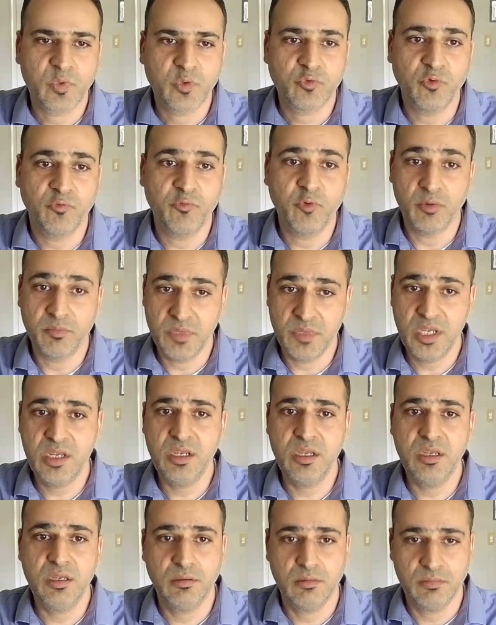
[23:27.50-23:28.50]
So for
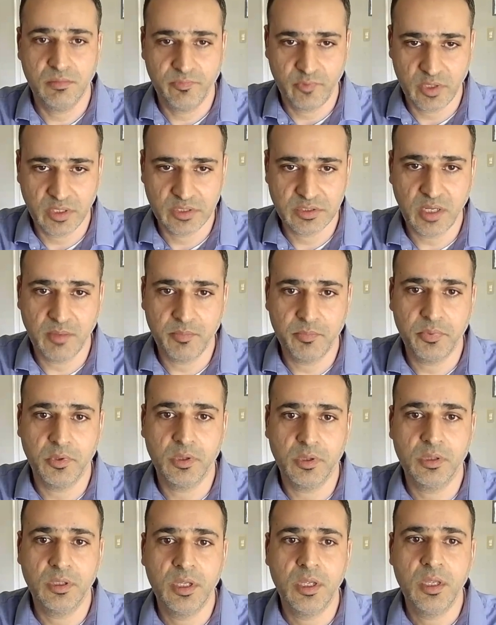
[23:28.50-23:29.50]
me, for
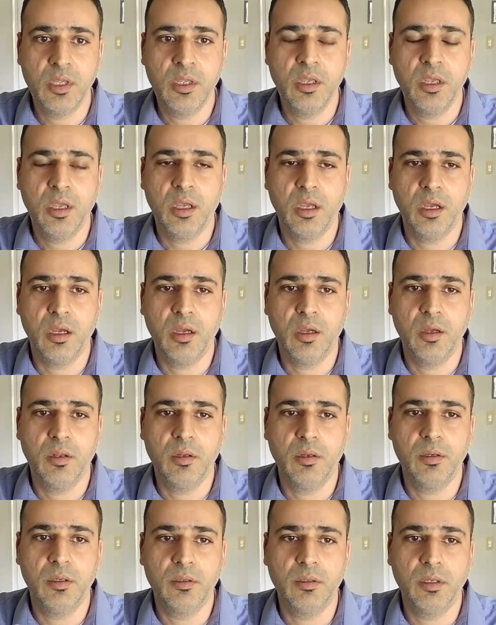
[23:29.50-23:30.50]
example,
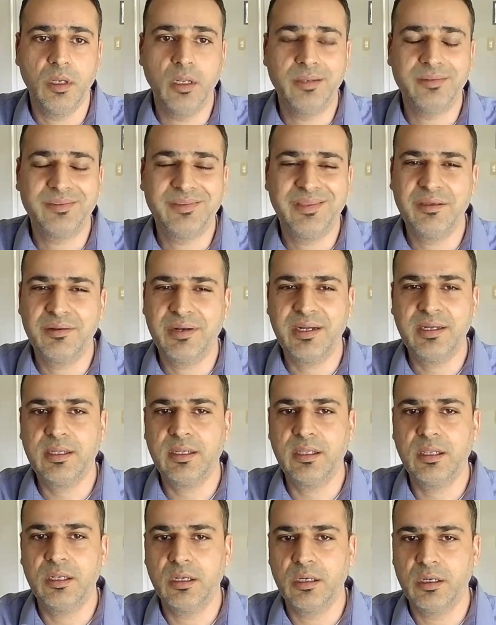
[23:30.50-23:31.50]

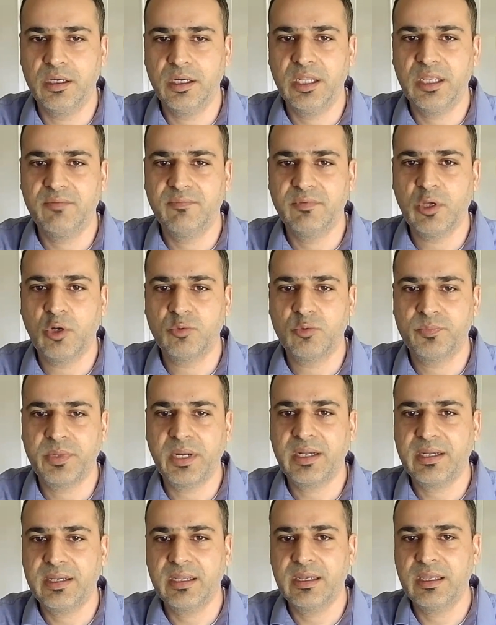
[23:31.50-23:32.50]
theoretical learning without
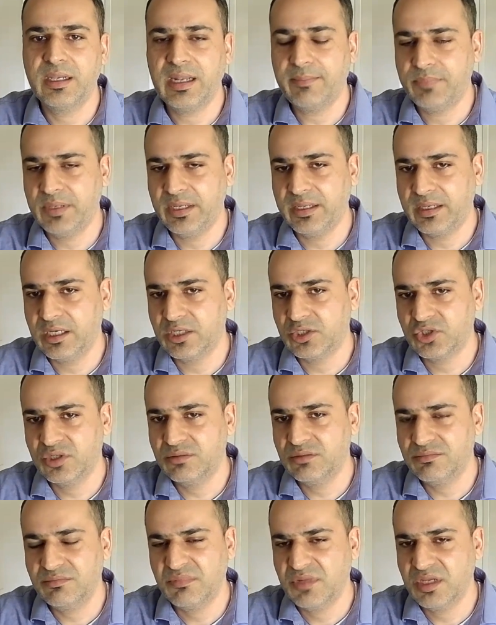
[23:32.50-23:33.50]
practical
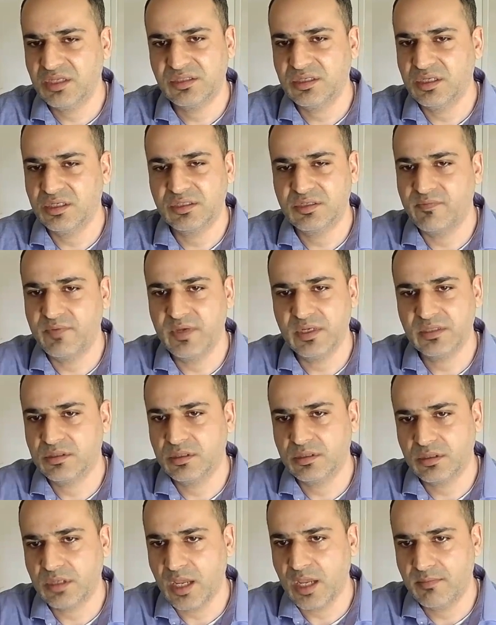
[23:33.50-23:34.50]
application, it's a
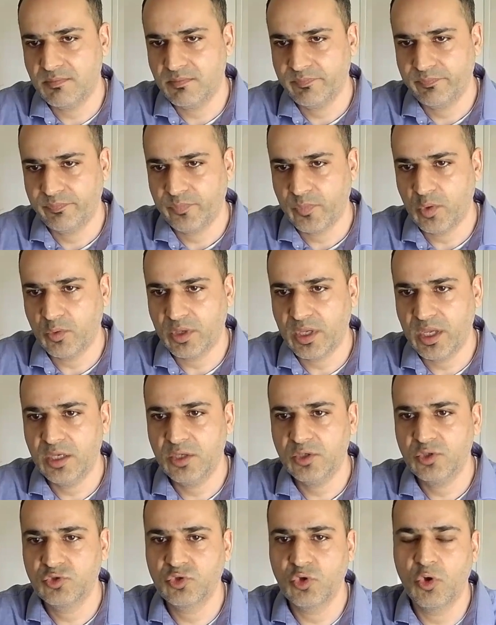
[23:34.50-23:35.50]
wasted time. Okay,
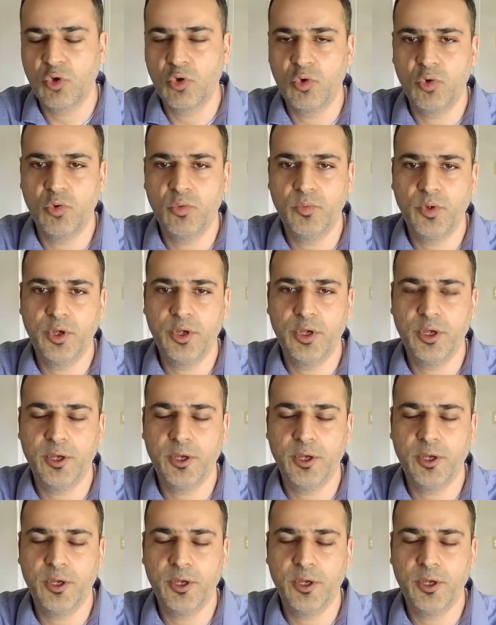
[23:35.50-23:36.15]
so